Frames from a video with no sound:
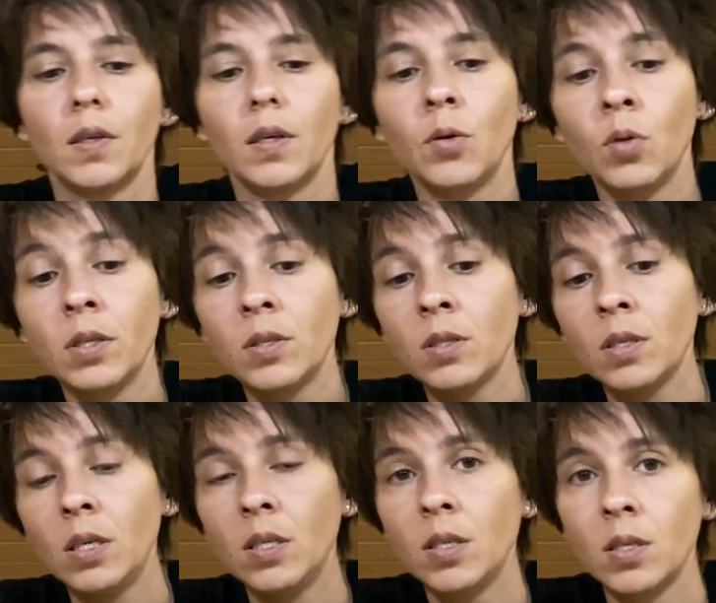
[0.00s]
It wasn't
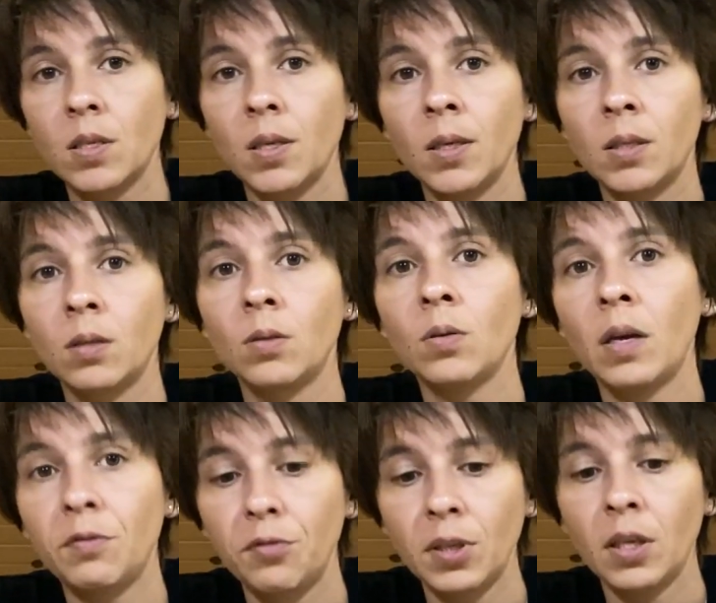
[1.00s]
the easiest thing to do.
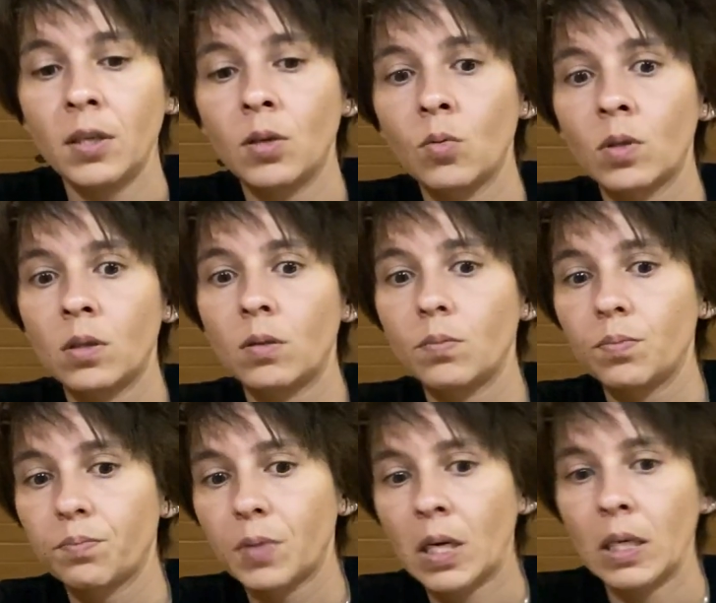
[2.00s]
I feel like you were
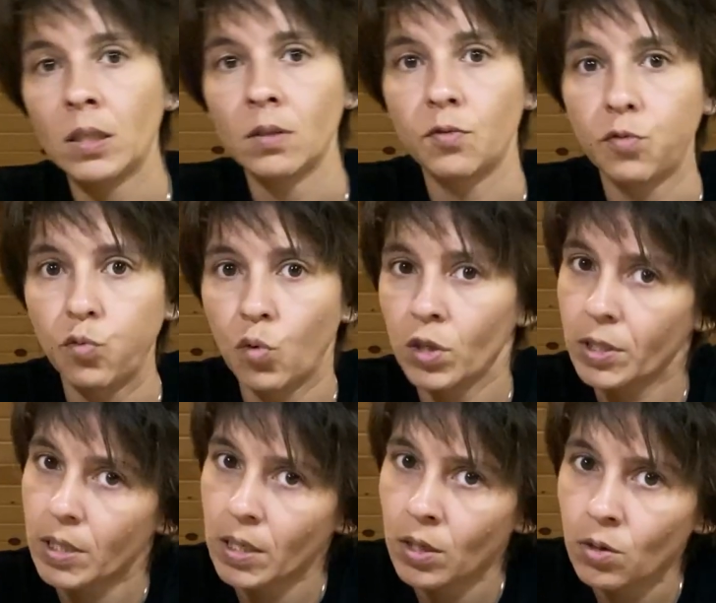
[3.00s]
kind of
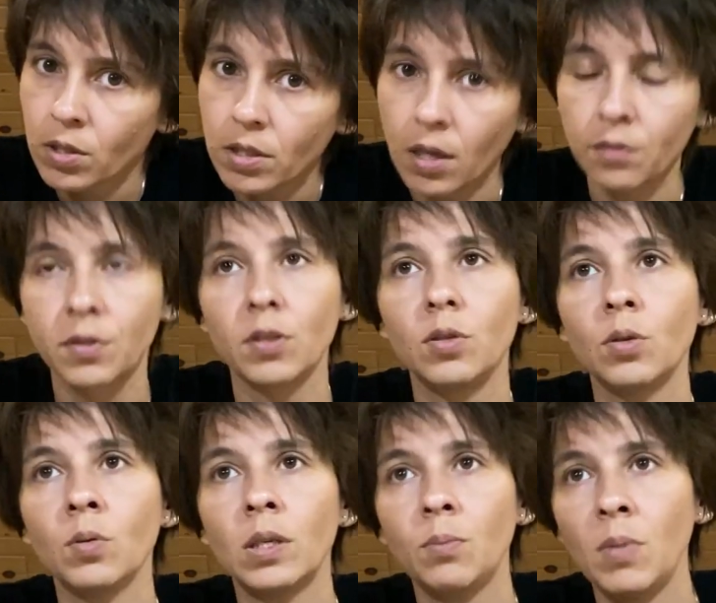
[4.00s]
forcing yourself to
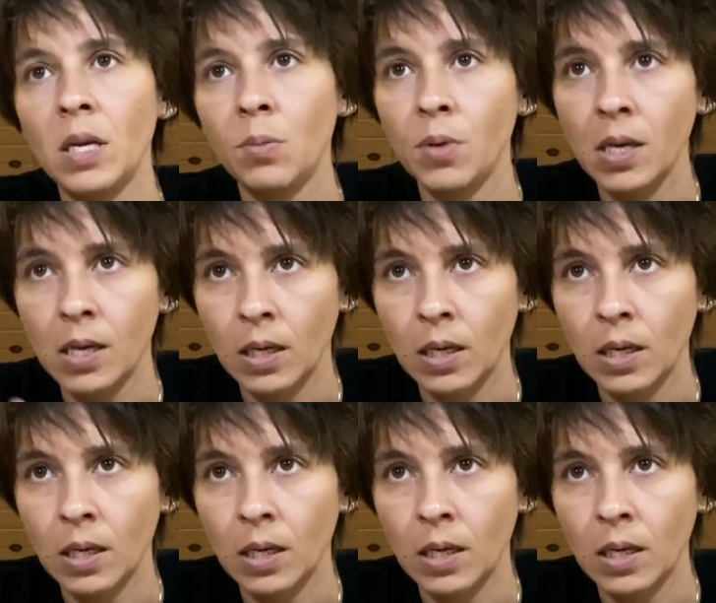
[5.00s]
do it, maybe.